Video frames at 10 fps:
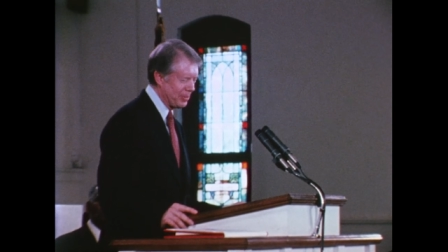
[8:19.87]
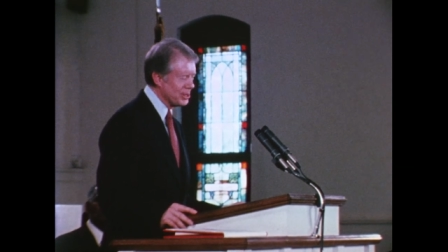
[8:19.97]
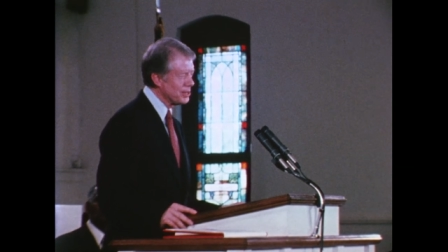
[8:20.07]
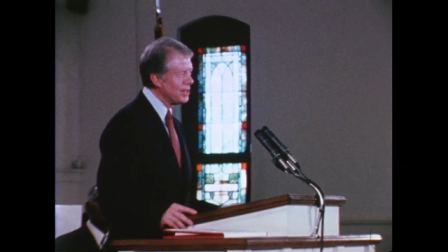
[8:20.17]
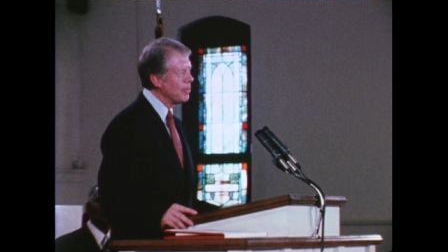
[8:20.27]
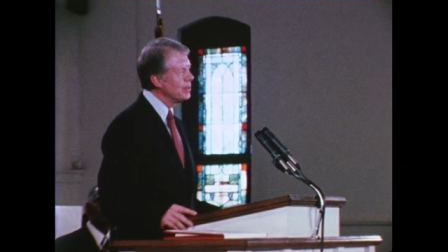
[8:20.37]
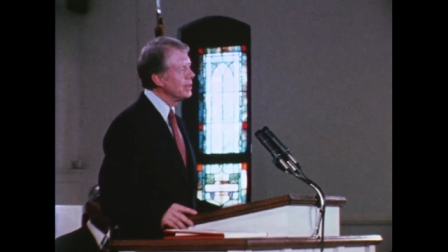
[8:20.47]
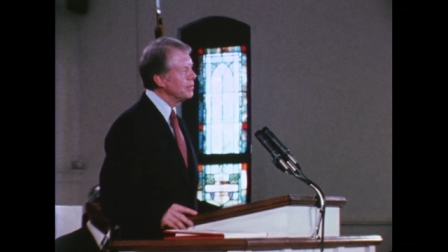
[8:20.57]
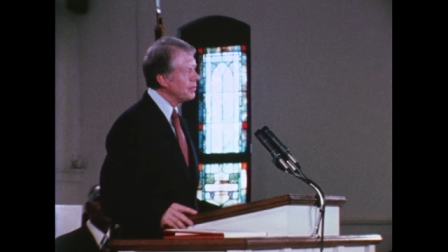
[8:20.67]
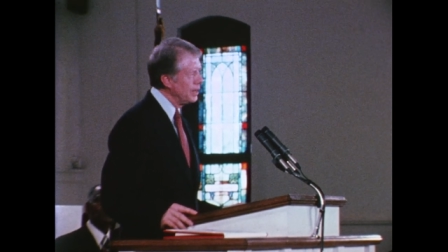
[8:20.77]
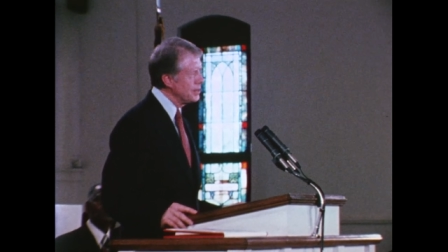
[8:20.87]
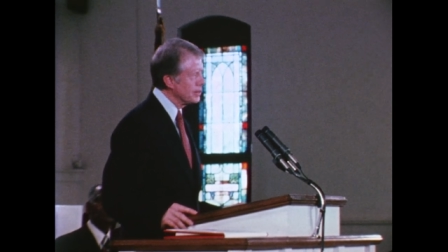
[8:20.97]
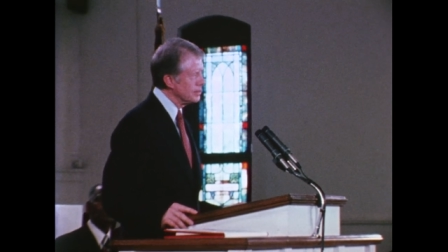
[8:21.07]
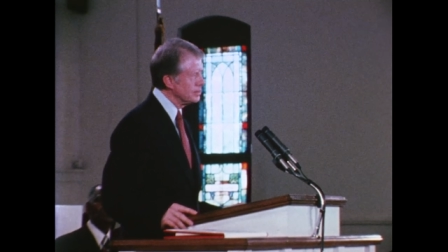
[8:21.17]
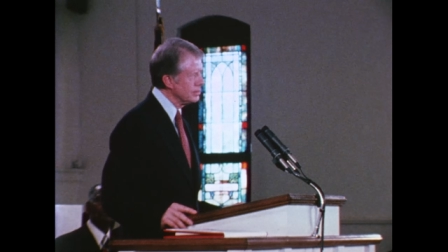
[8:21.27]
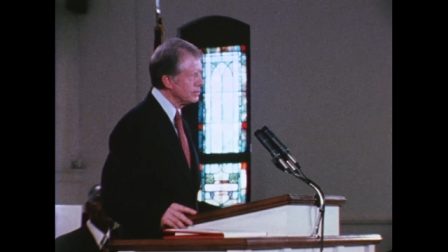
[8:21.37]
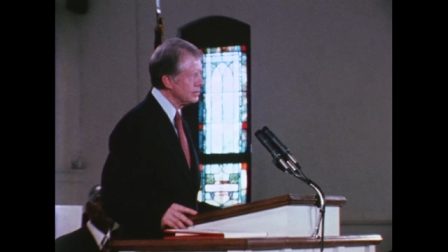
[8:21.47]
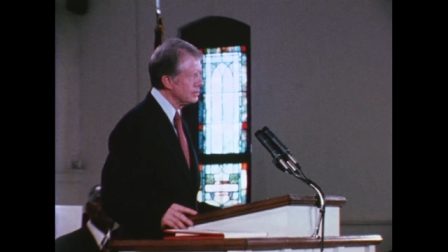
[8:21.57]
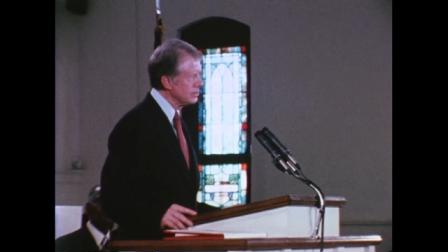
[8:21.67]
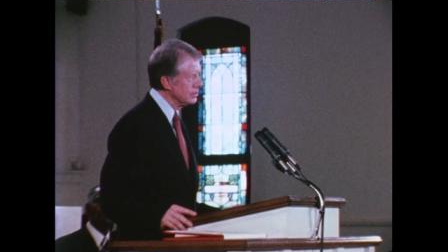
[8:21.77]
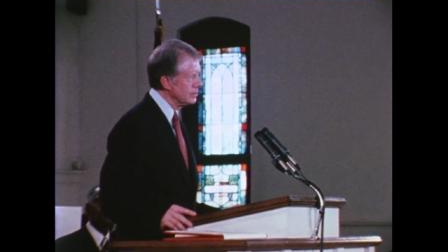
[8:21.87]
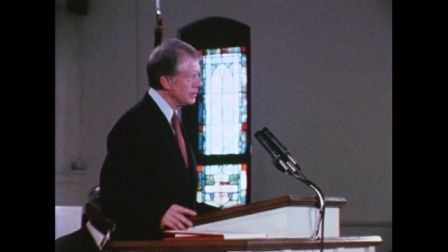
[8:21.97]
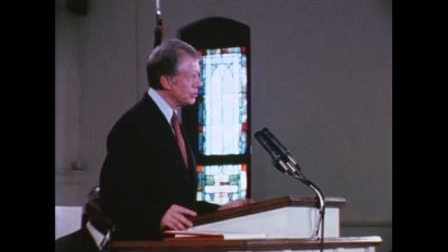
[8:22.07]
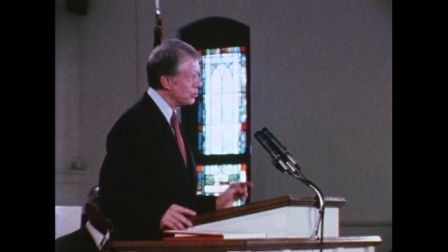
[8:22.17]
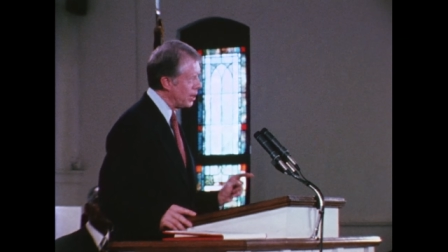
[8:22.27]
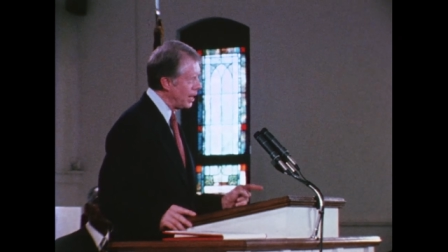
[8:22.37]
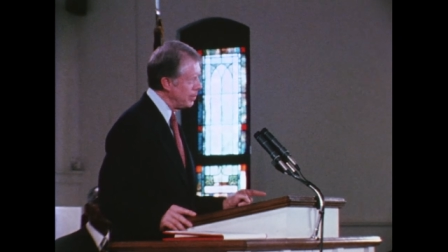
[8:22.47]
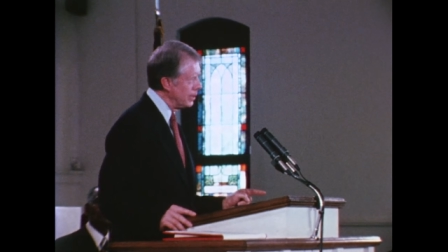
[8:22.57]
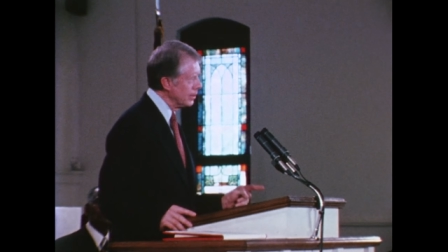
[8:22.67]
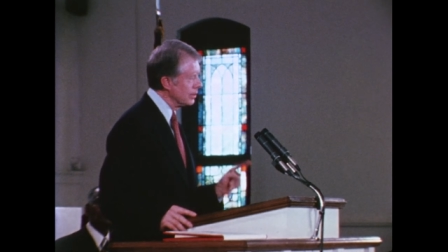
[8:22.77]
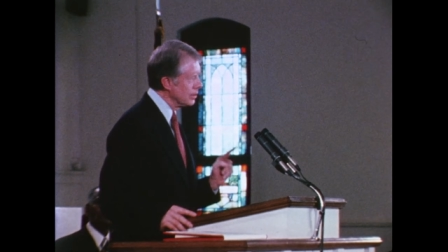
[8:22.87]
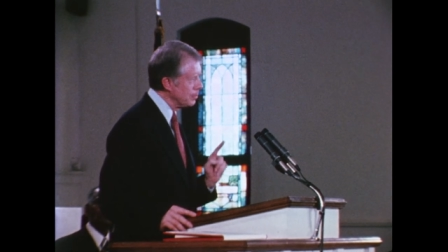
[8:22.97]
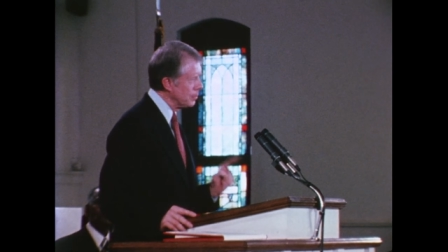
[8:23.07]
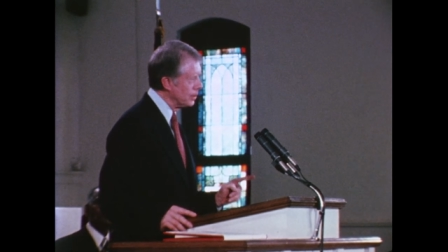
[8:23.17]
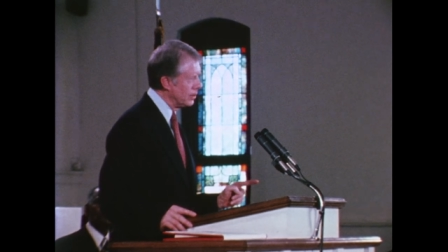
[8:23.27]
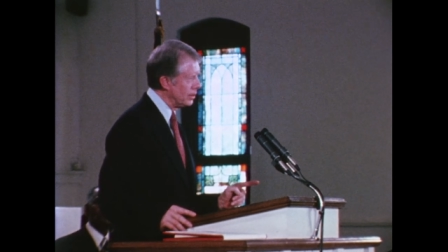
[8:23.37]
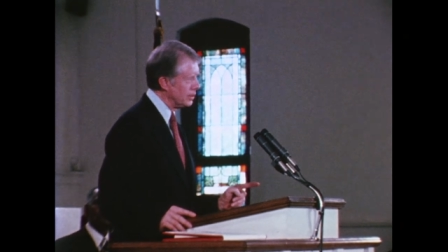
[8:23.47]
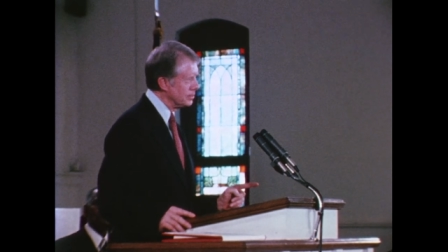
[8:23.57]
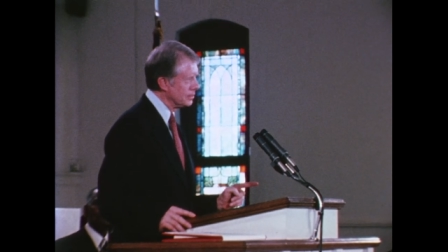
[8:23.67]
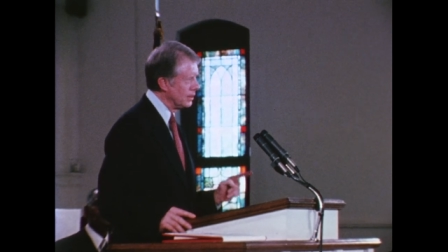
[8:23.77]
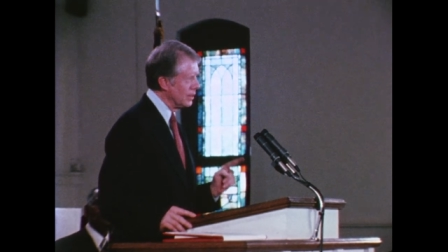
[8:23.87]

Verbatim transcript: We must stop the inflation that's robbing the poor